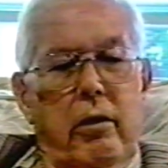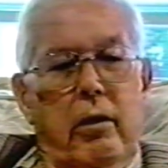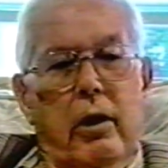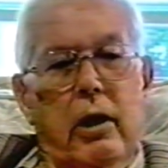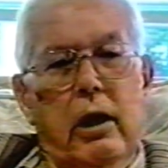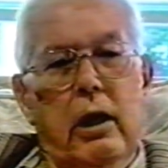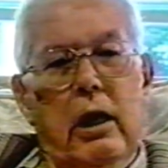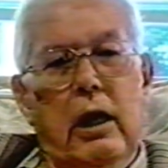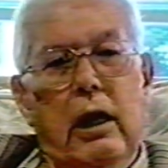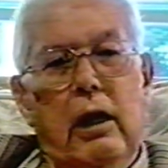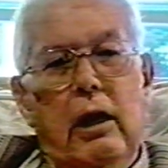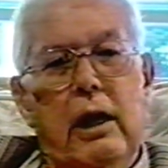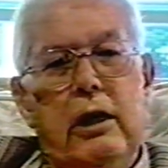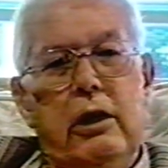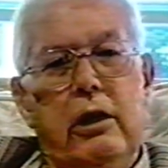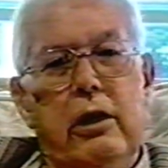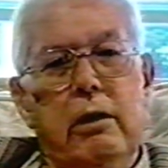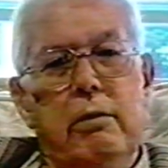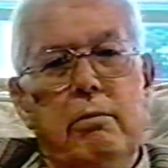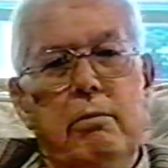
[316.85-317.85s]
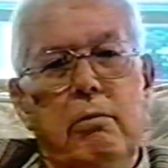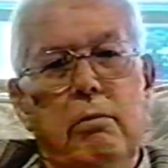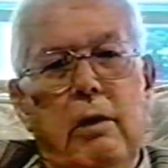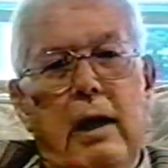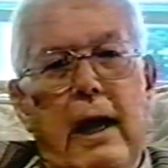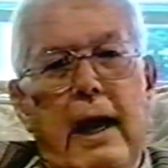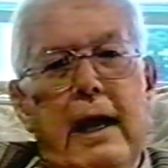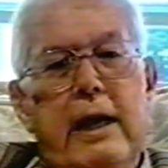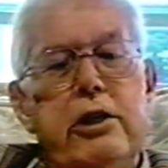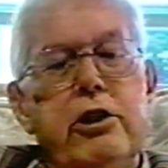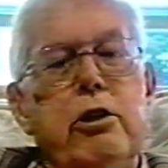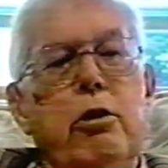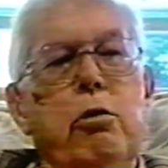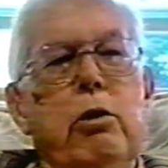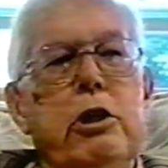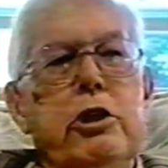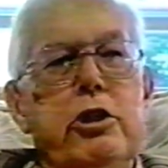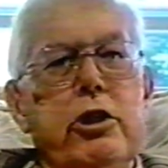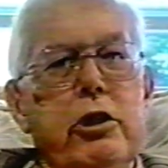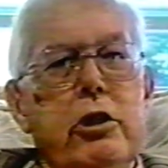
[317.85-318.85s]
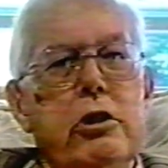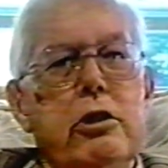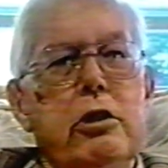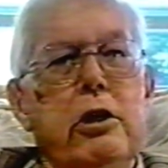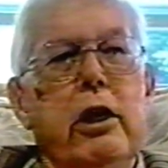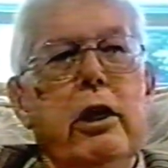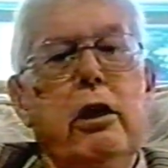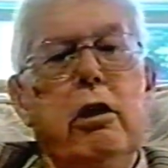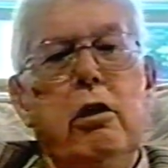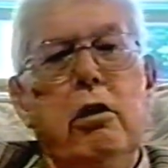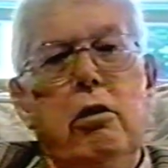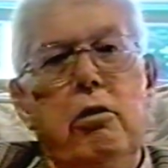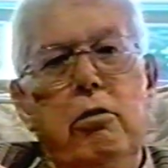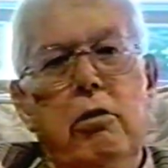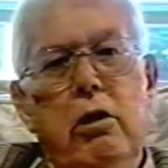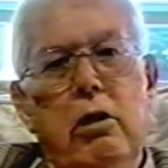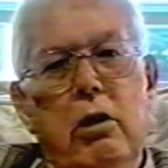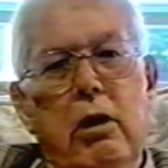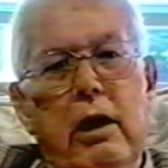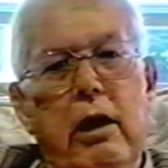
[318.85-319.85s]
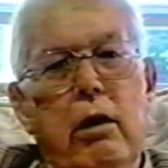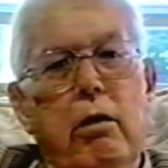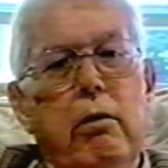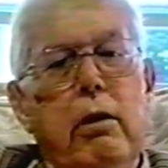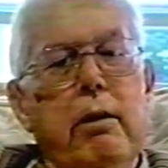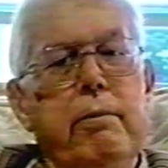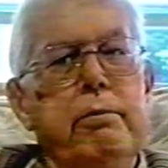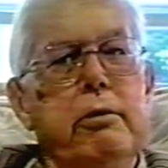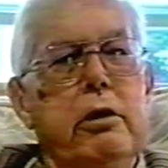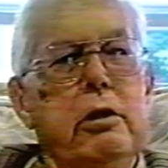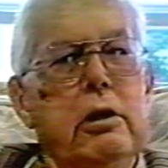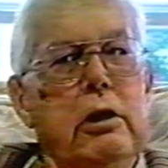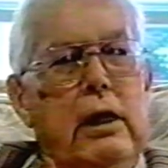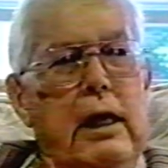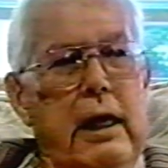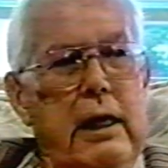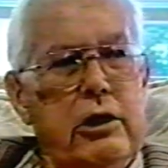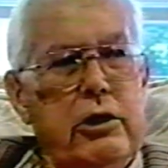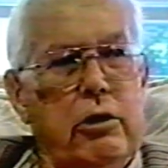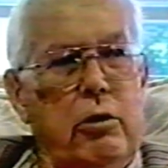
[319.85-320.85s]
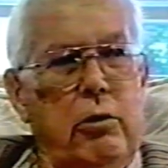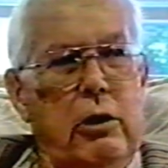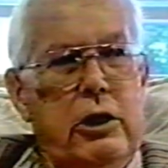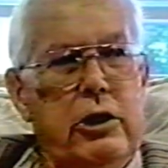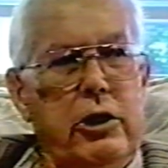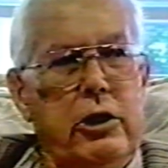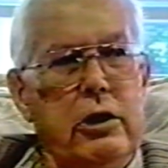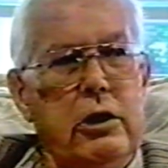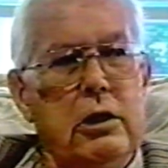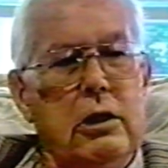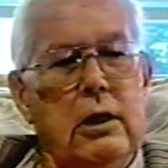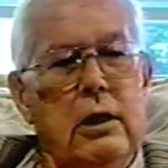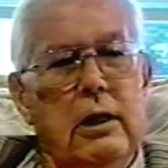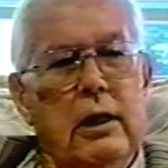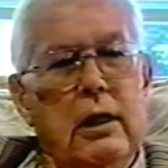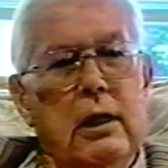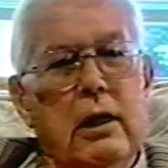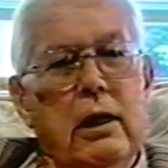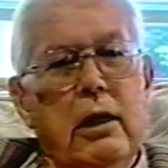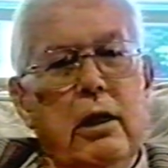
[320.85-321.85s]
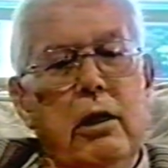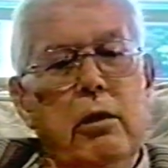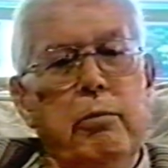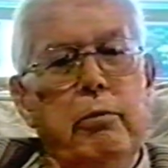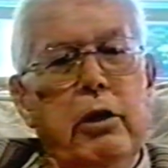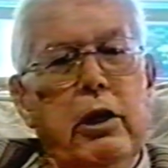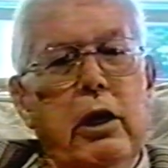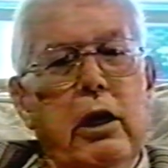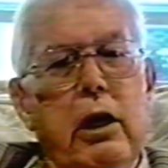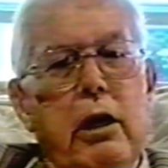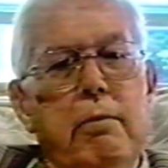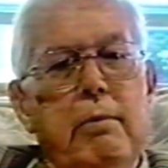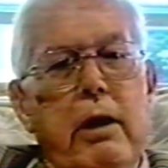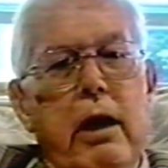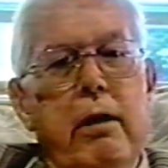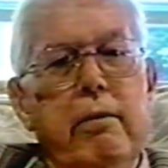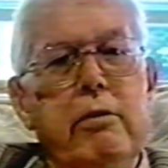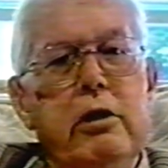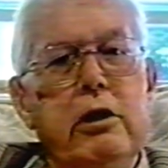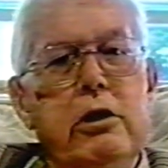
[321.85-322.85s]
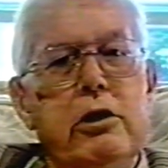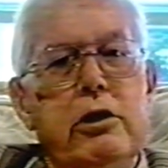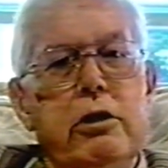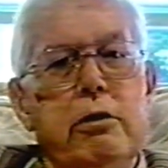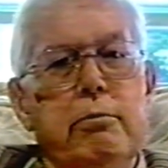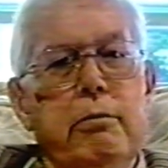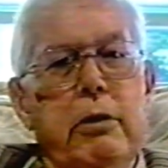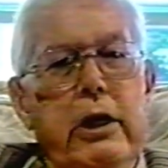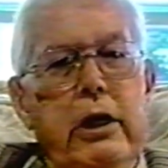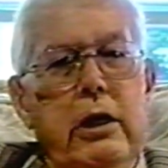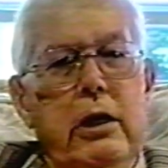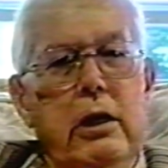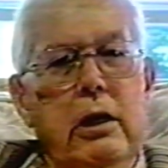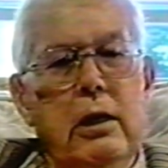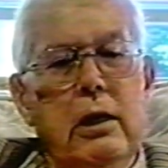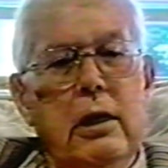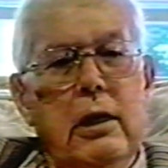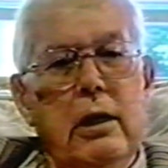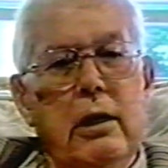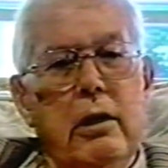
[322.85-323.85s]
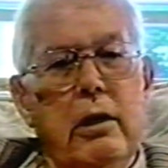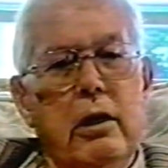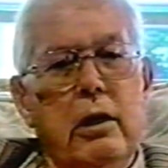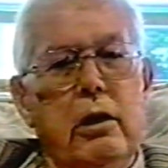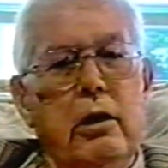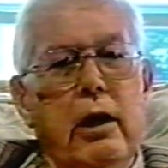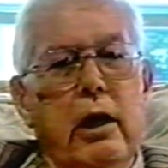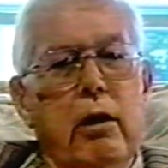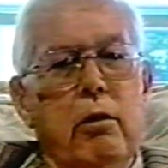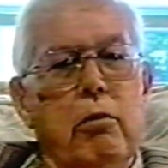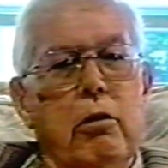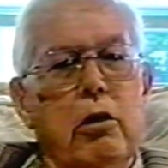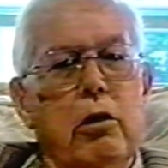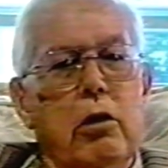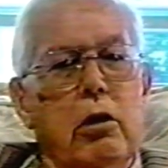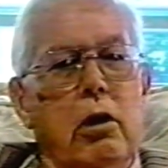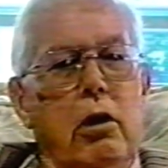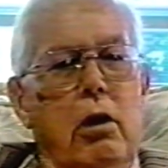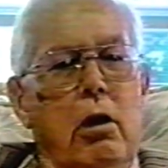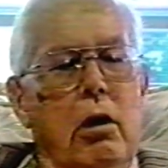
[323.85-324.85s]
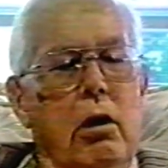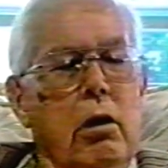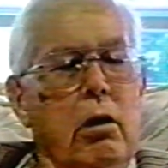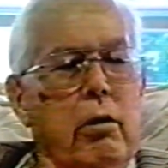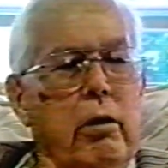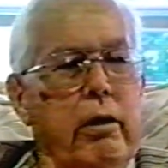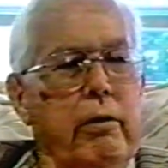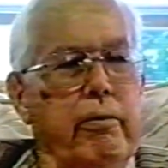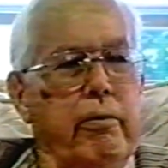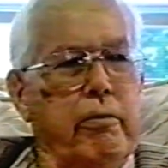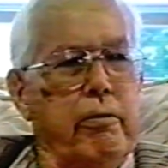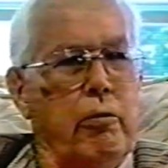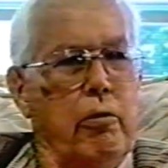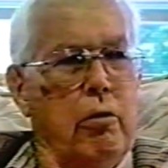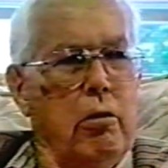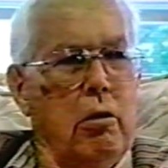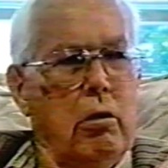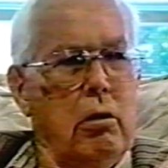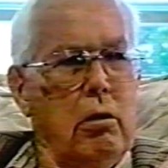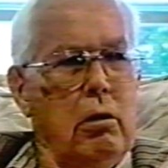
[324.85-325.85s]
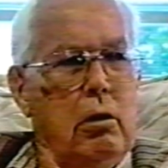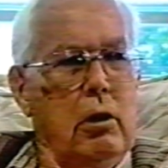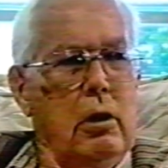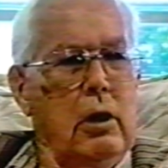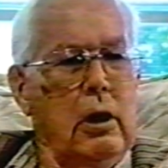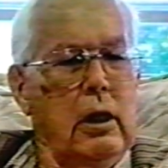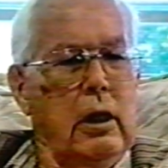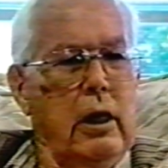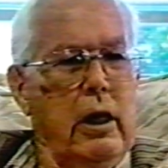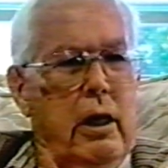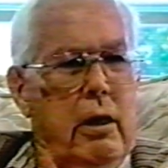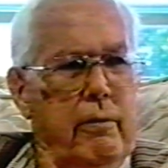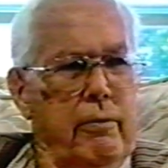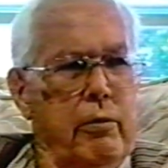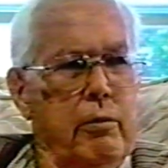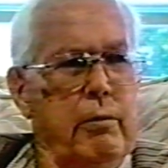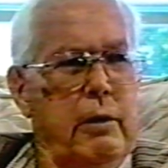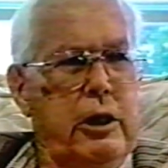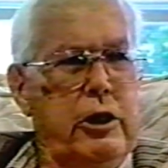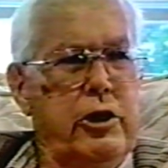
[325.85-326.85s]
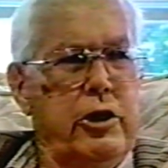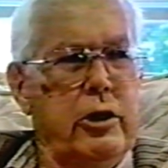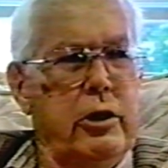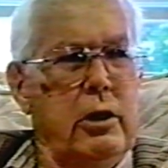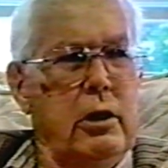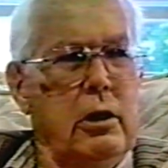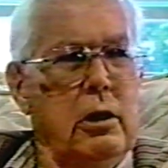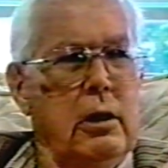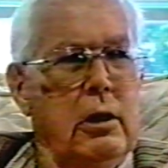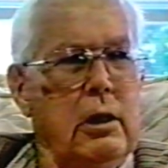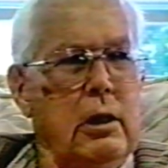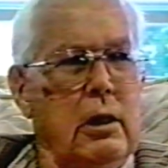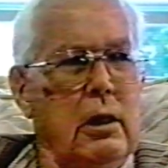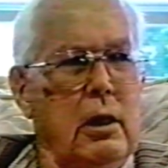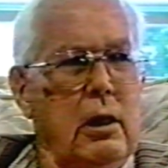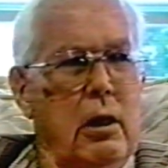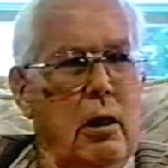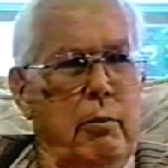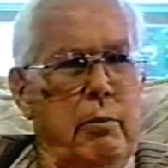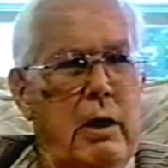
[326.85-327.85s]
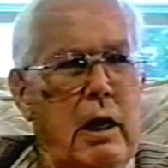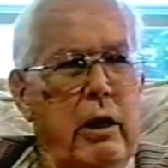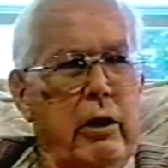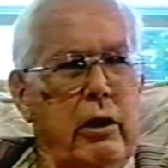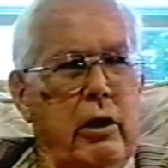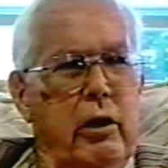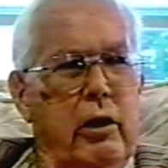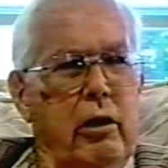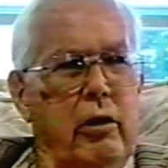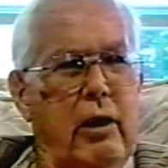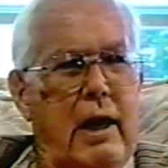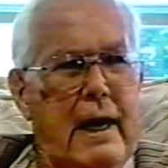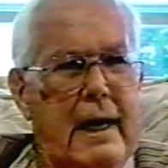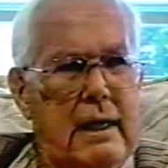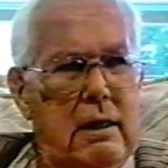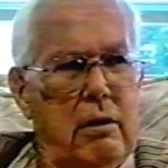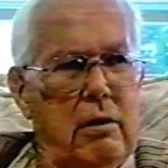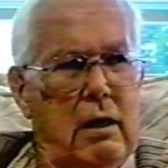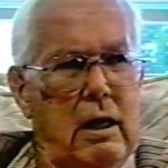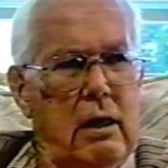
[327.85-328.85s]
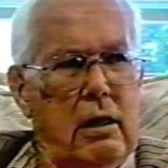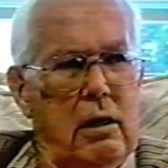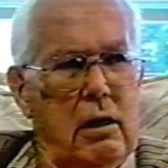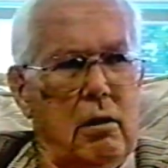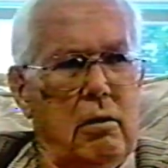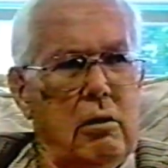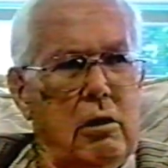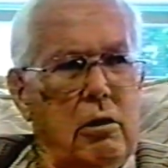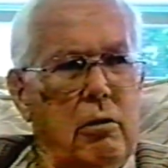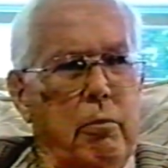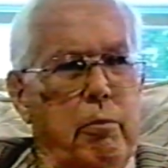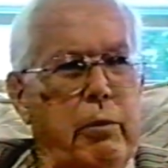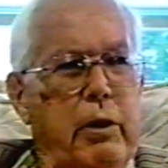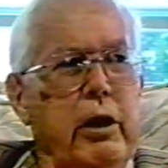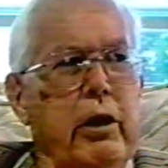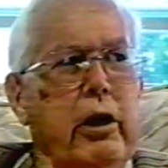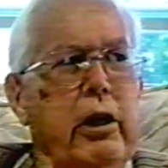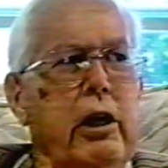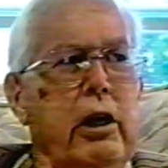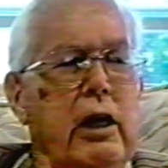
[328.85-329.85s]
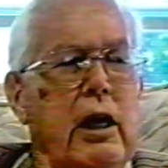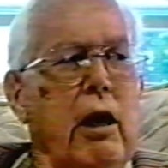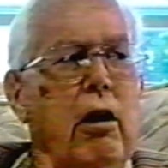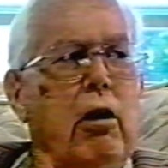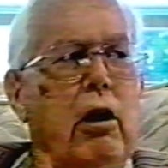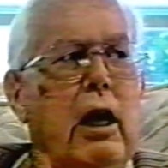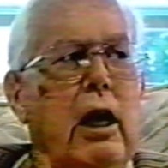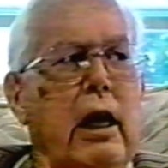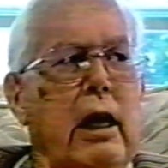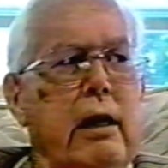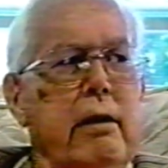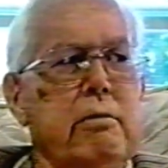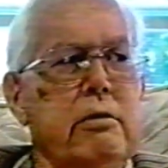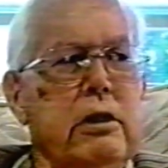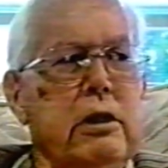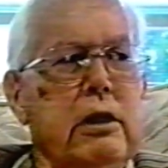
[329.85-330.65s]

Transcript: and let them ask questions, they could interrupt and ask questions, it became evident to me that they were hungry for information about that period in our lives.